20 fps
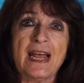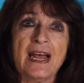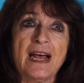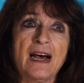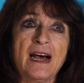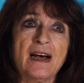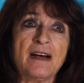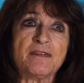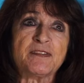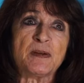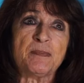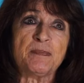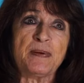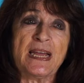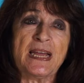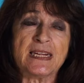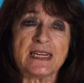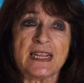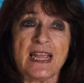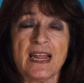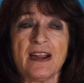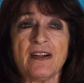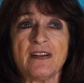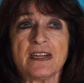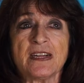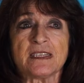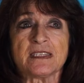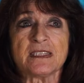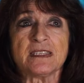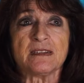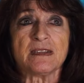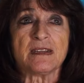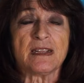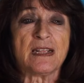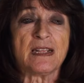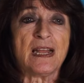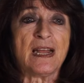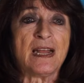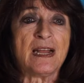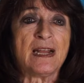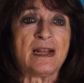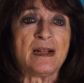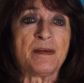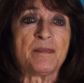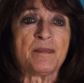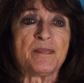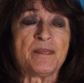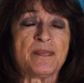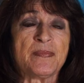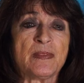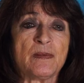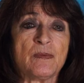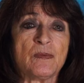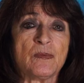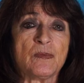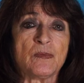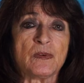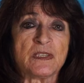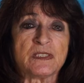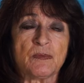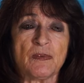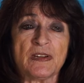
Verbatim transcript: After Pat Garrett was